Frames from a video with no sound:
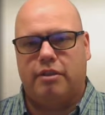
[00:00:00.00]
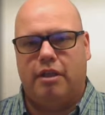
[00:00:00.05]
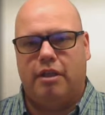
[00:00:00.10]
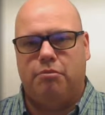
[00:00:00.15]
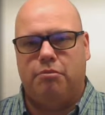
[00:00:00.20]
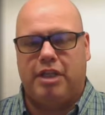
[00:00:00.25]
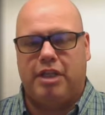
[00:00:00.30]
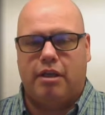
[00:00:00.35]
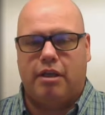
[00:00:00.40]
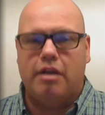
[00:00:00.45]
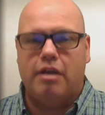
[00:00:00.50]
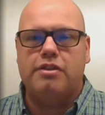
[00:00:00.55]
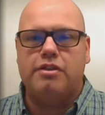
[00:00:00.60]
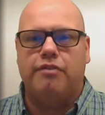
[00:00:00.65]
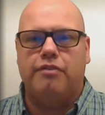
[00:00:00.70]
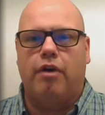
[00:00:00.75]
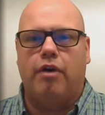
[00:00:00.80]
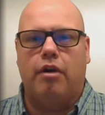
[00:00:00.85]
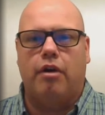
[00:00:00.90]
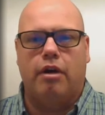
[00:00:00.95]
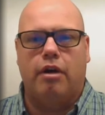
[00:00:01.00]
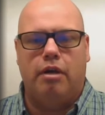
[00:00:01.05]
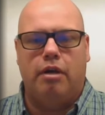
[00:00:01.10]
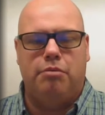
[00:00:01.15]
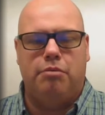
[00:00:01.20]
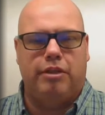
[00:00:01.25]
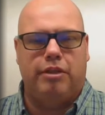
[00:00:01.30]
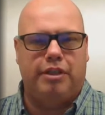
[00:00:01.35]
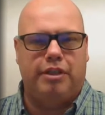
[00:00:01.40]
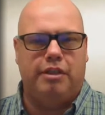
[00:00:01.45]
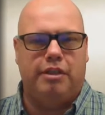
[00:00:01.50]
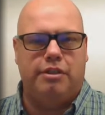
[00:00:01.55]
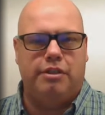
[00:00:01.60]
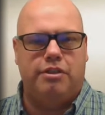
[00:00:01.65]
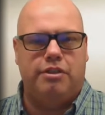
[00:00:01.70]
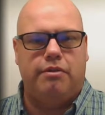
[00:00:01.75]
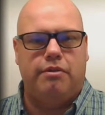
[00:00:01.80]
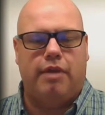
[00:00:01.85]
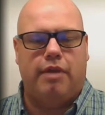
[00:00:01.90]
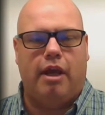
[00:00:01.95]
And because of our ability to
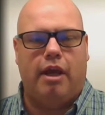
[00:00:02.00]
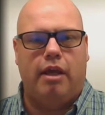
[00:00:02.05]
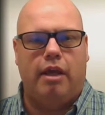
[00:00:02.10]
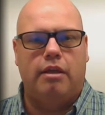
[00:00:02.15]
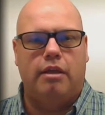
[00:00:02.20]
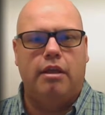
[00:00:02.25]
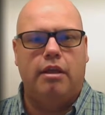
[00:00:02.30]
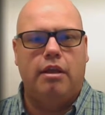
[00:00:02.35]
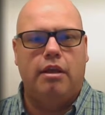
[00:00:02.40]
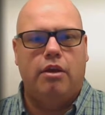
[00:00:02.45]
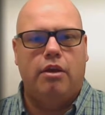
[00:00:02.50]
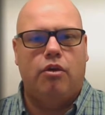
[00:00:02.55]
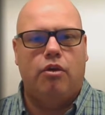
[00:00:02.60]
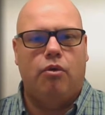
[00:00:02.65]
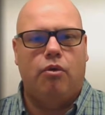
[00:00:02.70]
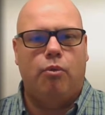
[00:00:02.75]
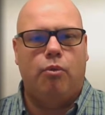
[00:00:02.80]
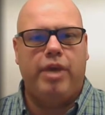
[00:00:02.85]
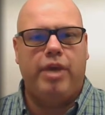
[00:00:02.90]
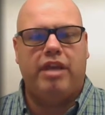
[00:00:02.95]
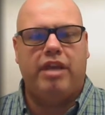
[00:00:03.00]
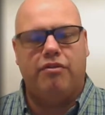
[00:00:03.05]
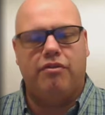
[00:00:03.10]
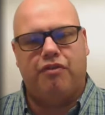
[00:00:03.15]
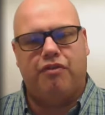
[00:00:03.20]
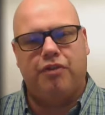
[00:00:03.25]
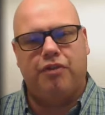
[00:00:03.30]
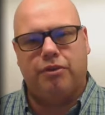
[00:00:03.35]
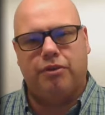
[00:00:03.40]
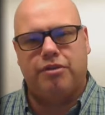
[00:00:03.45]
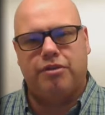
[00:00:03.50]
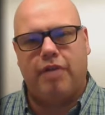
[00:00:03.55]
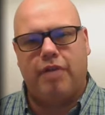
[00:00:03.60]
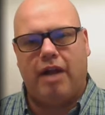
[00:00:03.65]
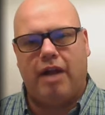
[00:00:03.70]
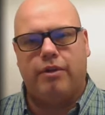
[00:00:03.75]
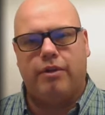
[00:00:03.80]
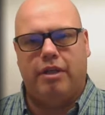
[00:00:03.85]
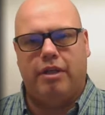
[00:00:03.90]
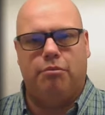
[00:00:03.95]
do that, we can filter
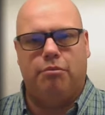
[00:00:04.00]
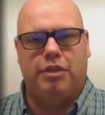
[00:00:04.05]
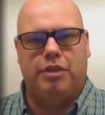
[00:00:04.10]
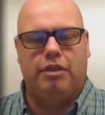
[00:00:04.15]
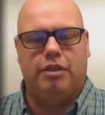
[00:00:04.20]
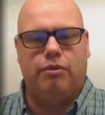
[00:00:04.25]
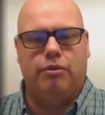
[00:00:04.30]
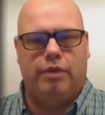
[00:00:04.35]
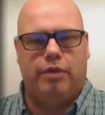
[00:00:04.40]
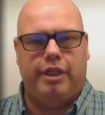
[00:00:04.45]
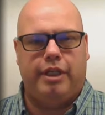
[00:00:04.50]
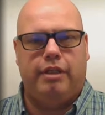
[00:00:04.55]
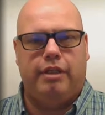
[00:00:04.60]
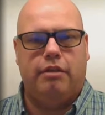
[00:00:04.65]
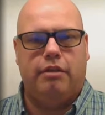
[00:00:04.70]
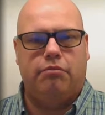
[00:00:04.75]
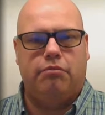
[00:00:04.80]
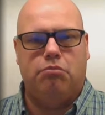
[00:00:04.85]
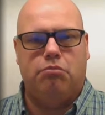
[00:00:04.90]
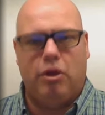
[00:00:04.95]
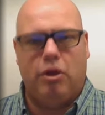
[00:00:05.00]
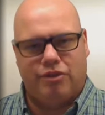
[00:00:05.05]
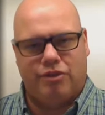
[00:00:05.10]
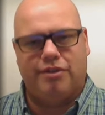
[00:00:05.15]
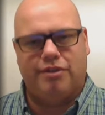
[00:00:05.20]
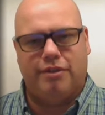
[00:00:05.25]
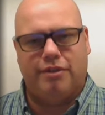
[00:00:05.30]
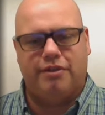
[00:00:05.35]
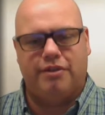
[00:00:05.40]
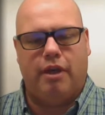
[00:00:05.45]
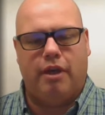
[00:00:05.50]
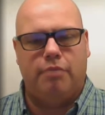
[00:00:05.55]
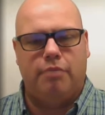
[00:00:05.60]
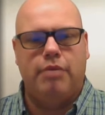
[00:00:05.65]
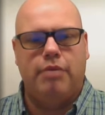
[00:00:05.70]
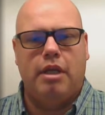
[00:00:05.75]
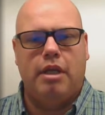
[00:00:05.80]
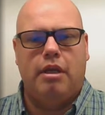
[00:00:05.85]
out ambiguity most of the time.